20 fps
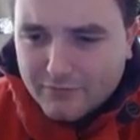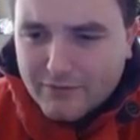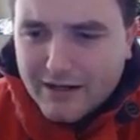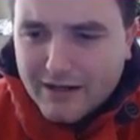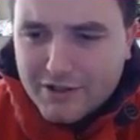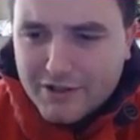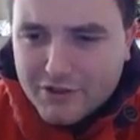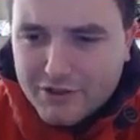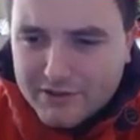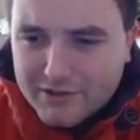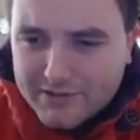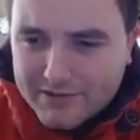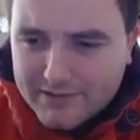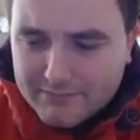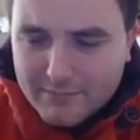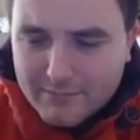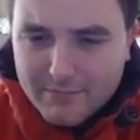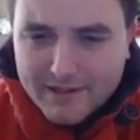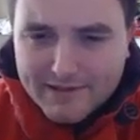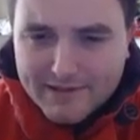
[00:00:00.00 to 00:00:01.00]
rash in
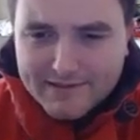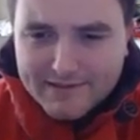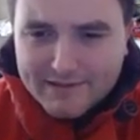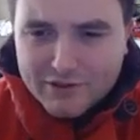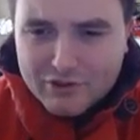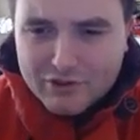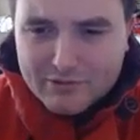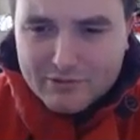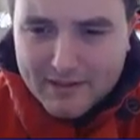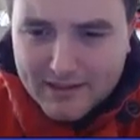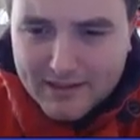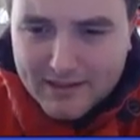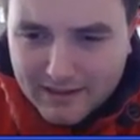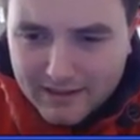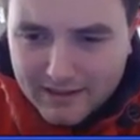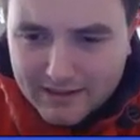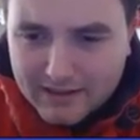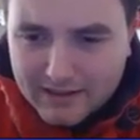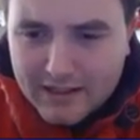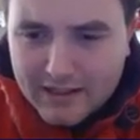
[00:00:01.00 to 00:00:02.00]
some of my decision
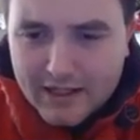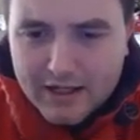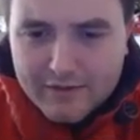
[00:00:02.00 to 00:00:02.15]
making